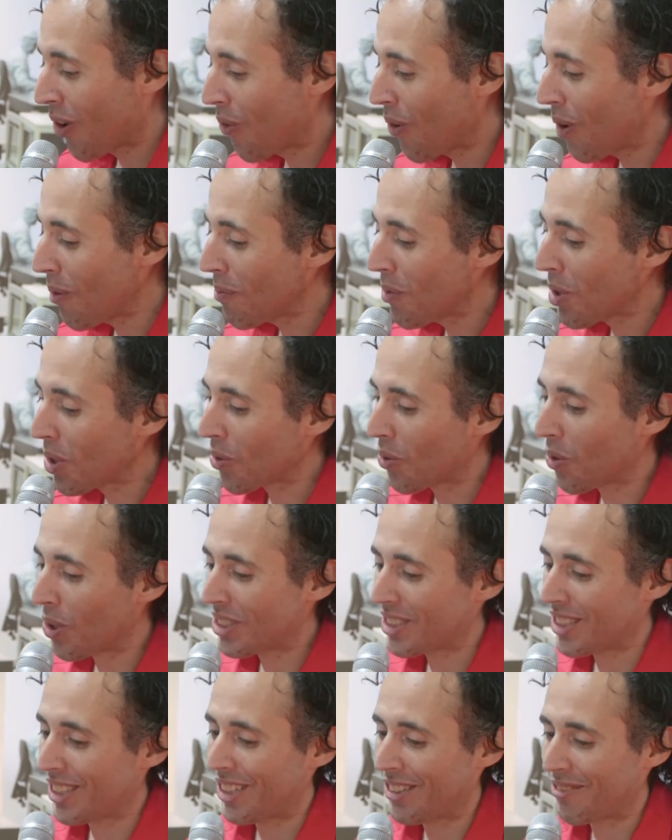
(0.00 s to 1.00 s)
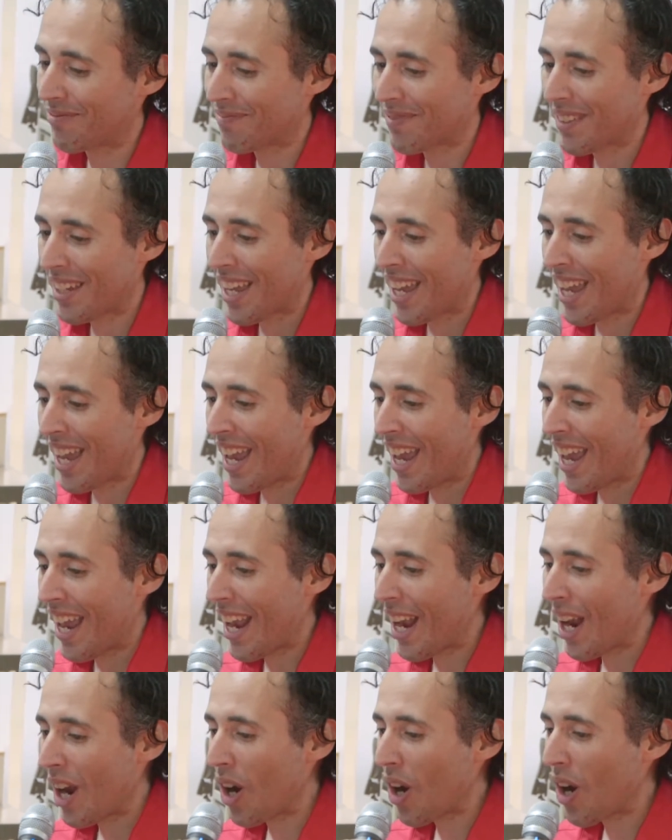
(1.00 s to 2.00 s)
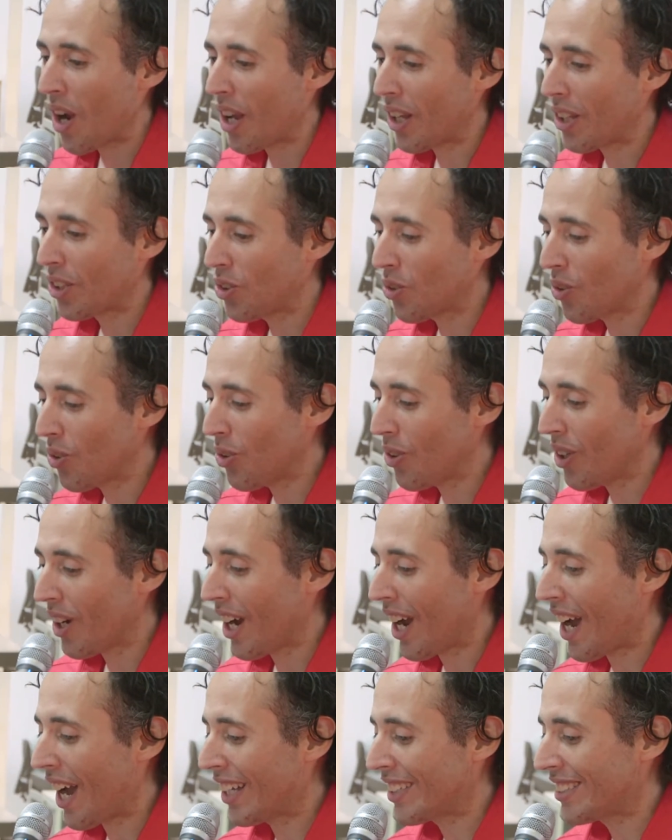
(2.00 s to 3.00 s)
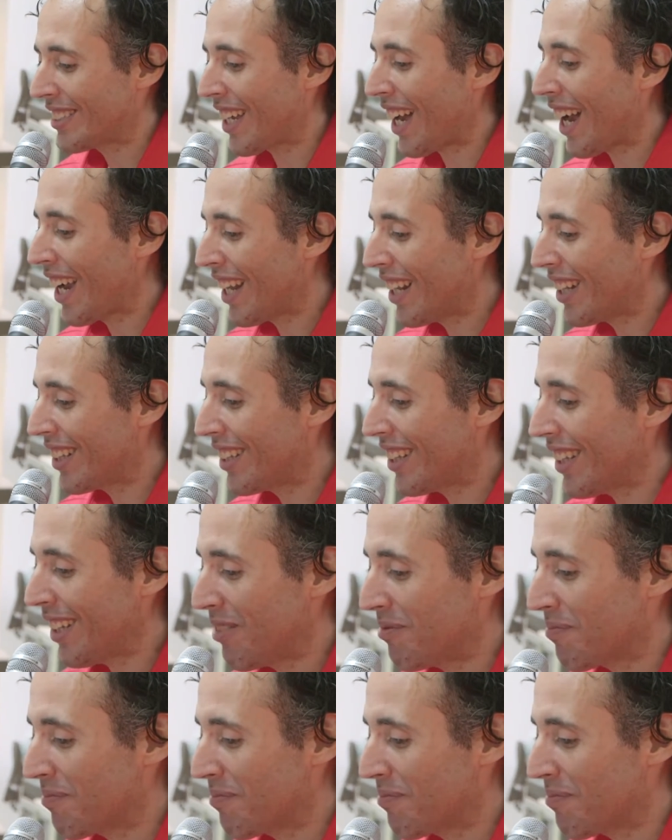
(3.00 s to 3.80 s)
One more question. You as ILT,